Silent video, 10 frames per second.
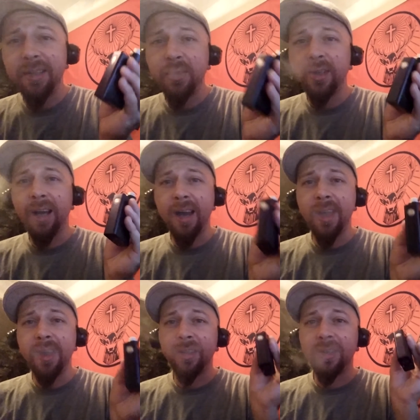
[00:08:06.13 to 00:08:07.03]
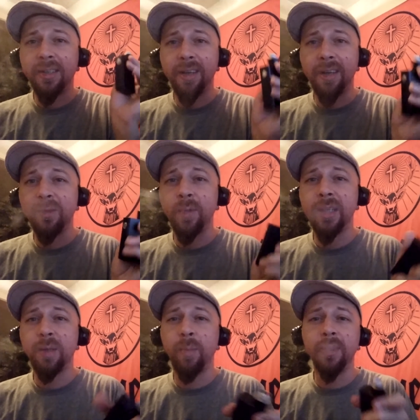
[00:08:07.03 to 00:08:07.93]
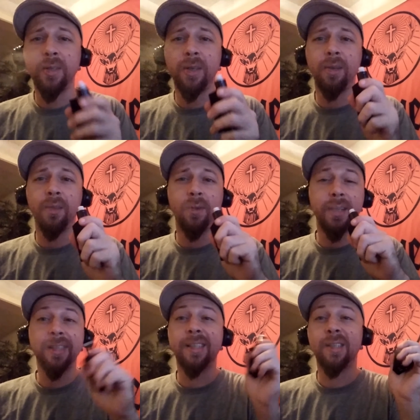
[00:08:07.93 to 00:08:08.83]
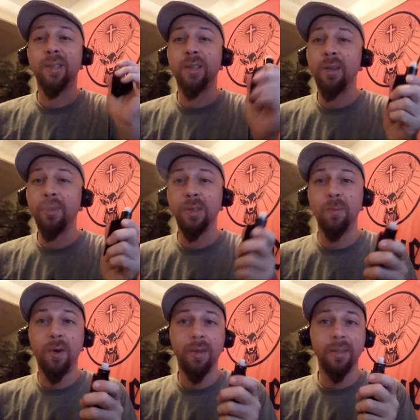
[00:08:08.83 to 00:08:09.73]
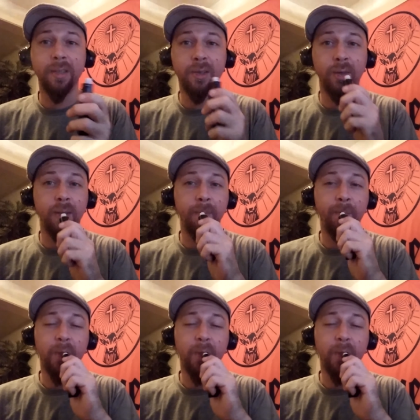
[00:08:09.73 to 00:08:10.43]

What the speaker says: little guy just does what it's supposed to do, and it's so small and discreet.